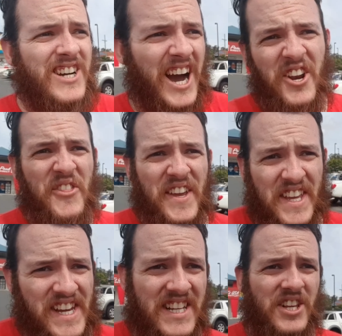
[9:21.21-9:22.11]
I don't think
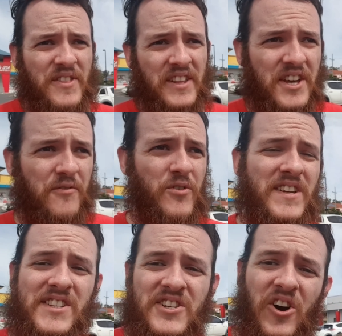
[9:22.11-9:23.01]
he has. I think they've
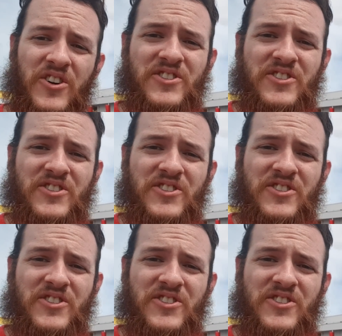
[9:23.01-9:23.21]
restocked.